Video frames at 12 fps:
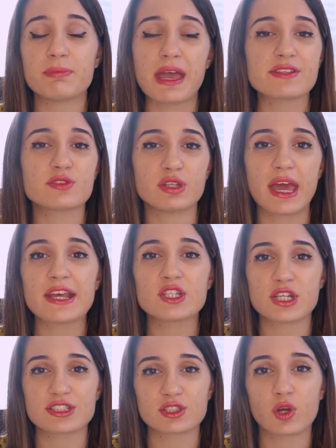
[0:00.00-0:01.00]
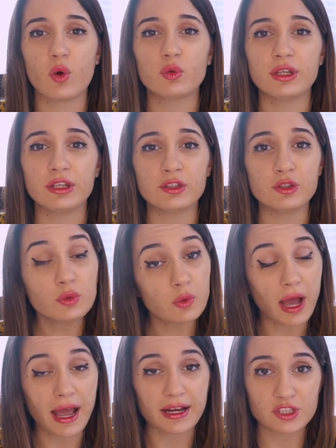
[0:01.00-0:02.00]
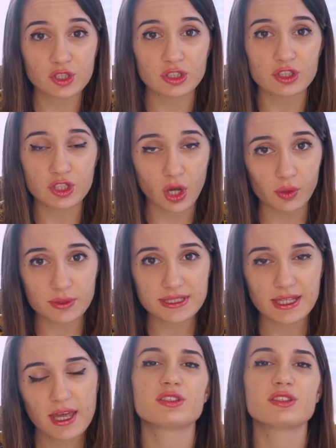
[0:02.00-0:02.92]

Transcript: based on the HS code that you actually chose.